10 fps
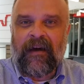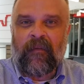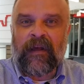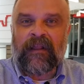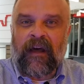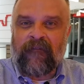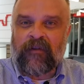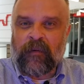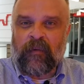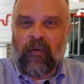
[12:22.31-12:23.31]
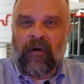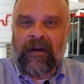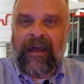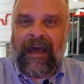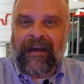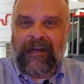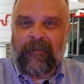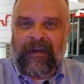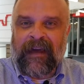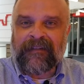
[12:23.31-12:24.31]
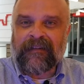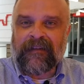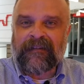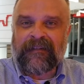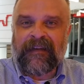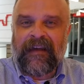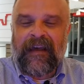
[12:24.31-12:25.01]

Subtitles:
We love to reward academic excellence,